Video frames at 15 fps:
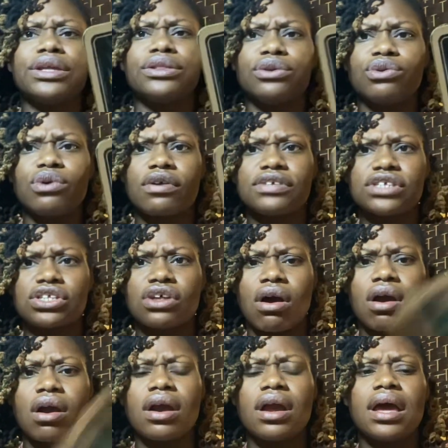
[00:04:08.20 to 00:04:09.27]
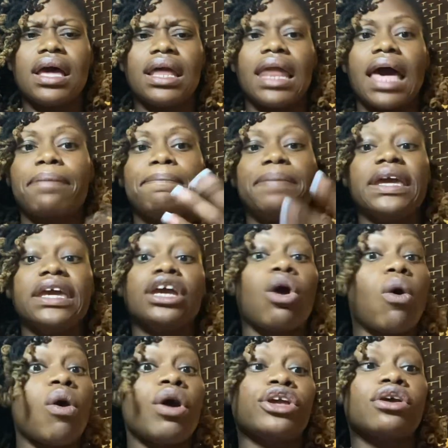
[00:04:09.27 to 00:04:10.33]
the north star like being
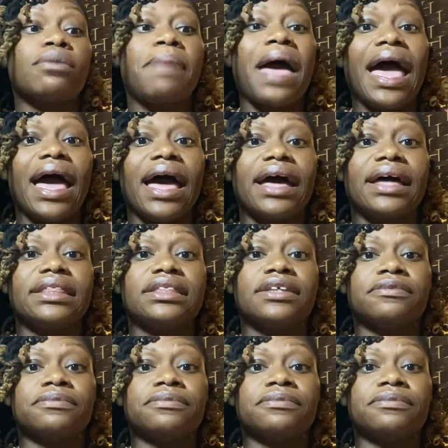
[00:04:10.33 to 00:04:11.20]
on your path